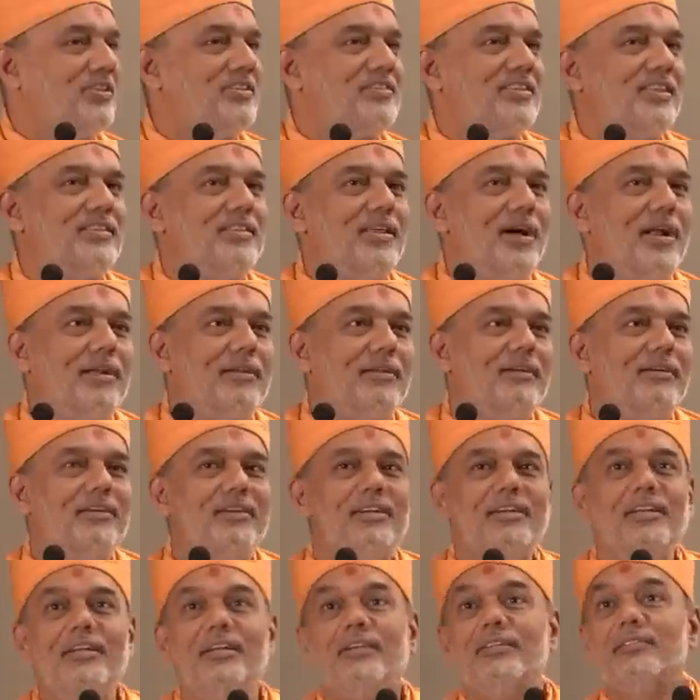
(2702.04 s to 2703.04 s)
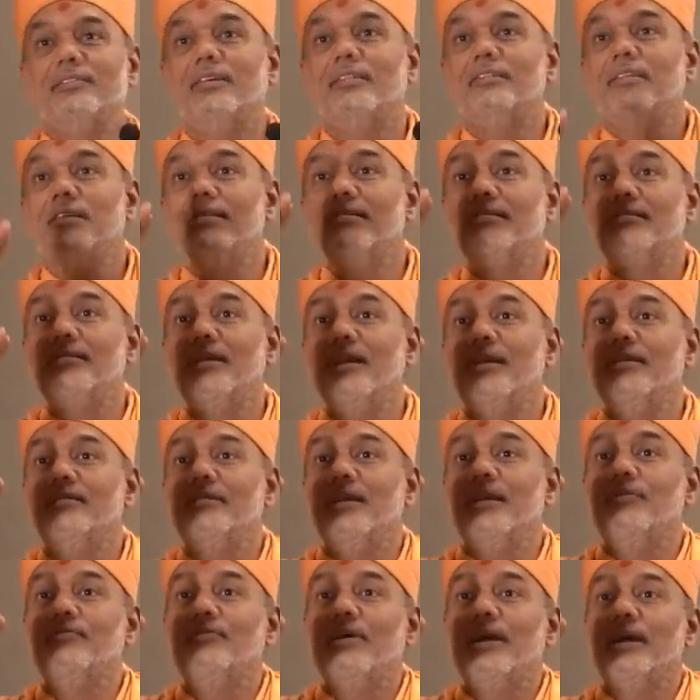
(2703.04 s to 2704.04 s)
this and that. Sachin says,
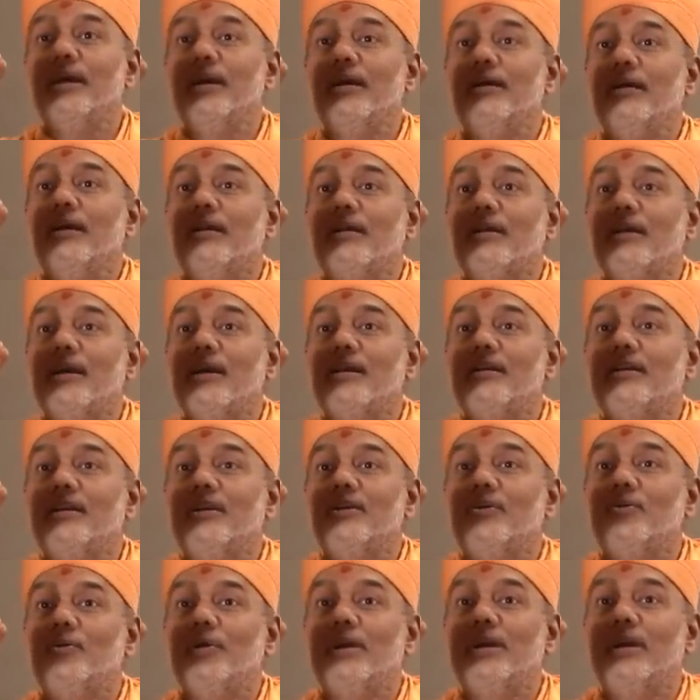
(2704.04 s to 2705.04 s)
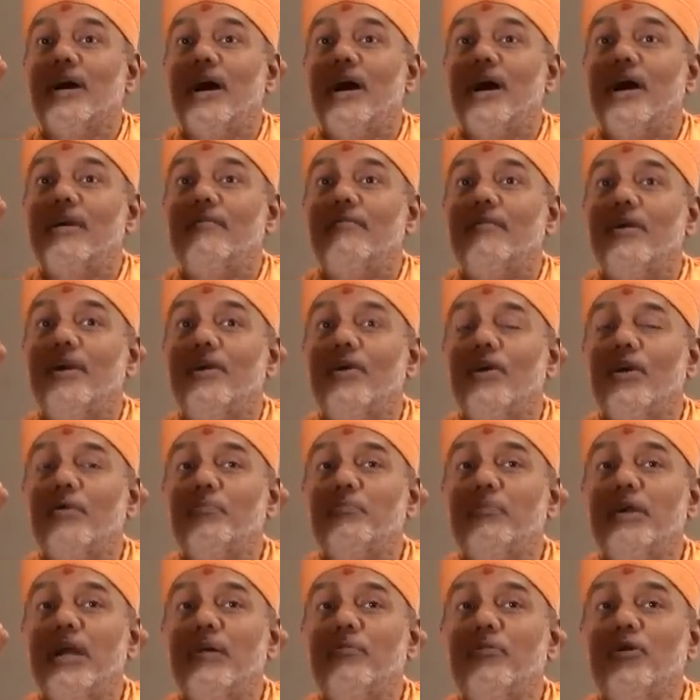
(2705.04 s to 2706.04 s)
if I get attracted to it, I will
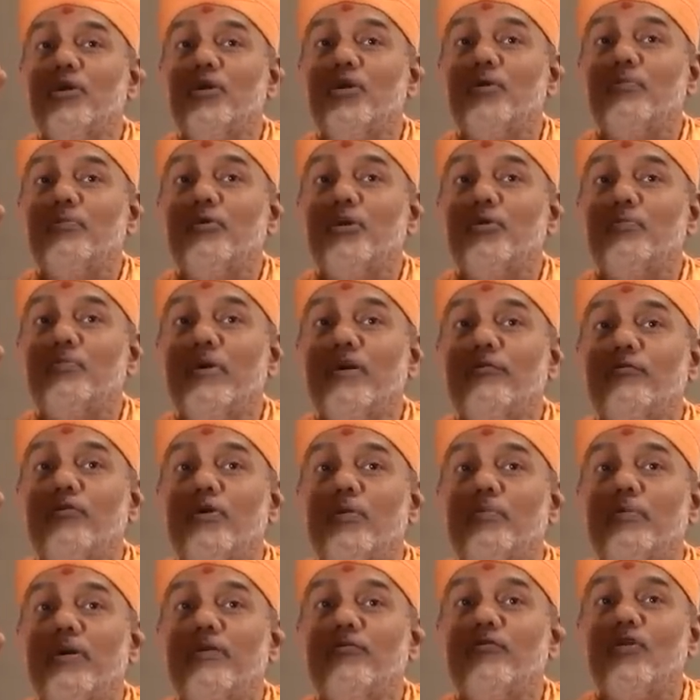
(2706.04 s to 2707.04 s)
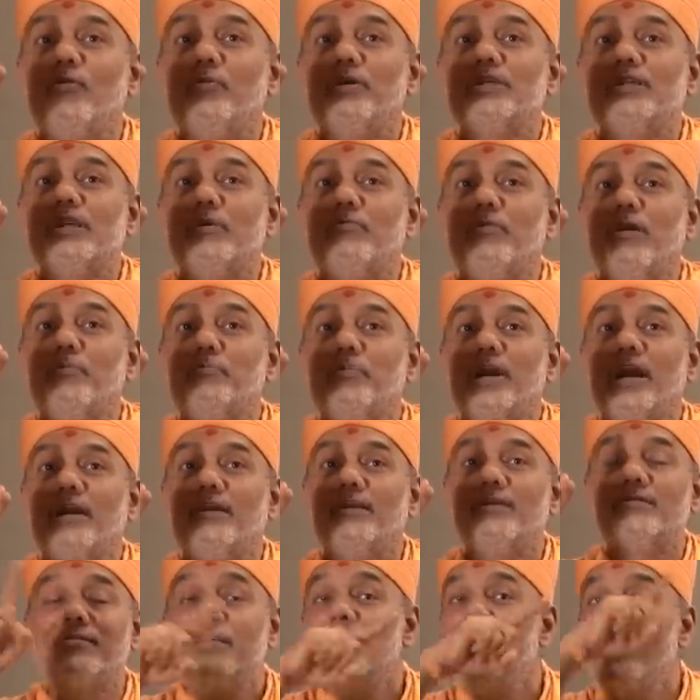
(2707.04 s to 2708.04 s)
not be able to put my full performance in my
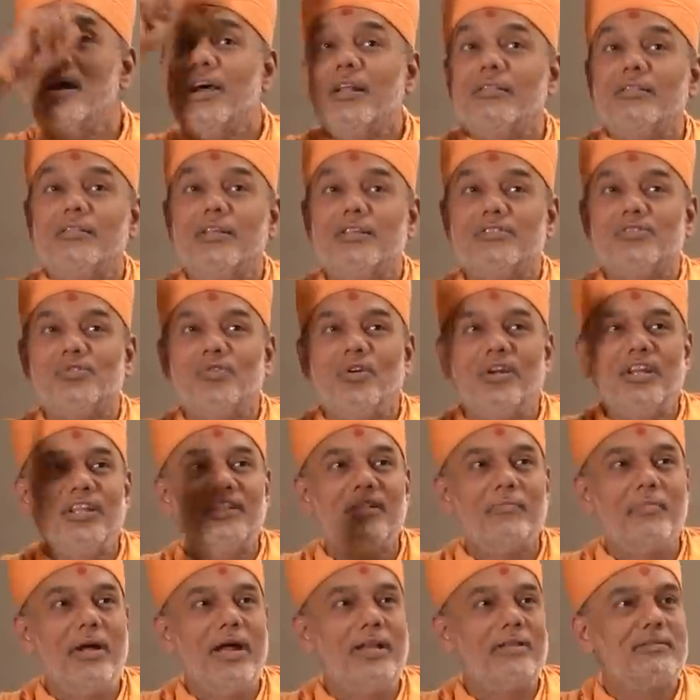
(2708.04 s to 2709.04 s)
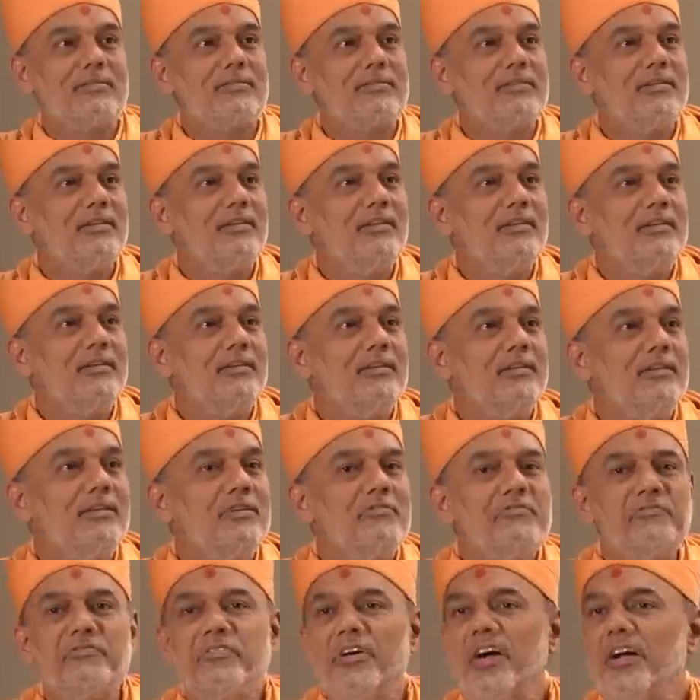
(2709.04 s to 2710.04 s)
practice and thus not in the match.
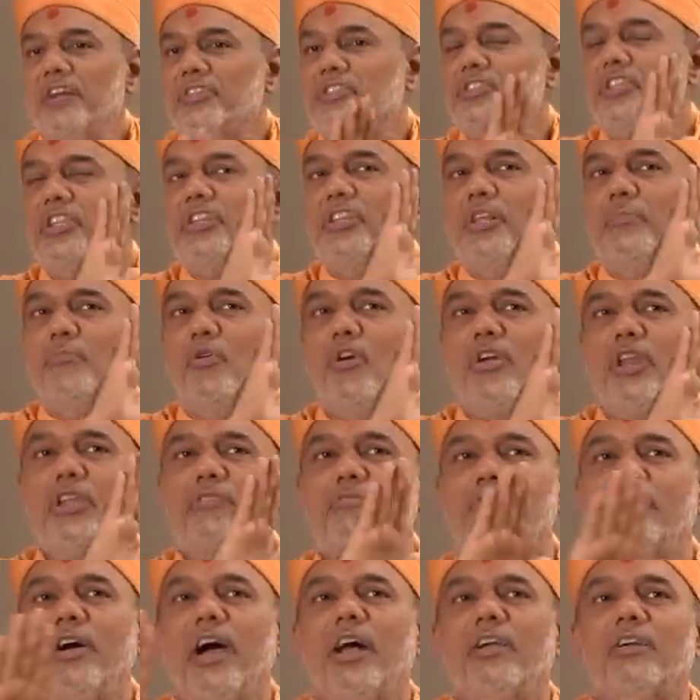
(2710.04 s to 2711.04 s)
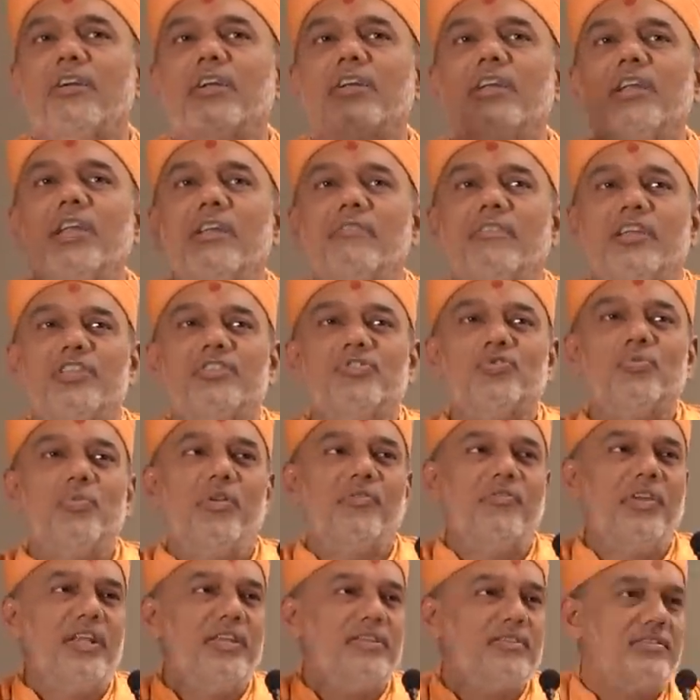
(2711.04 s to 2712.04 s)
First in the morning, 500 deliveries to be
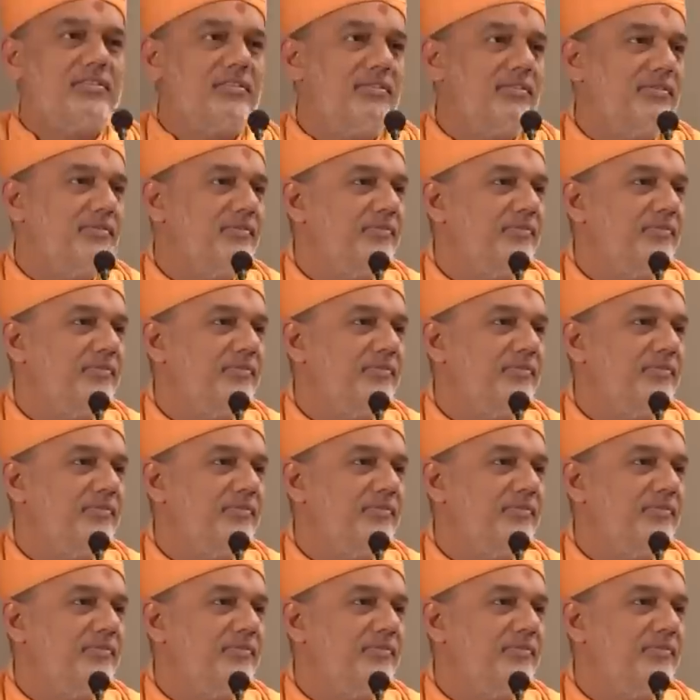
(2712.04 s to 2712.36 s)
faced.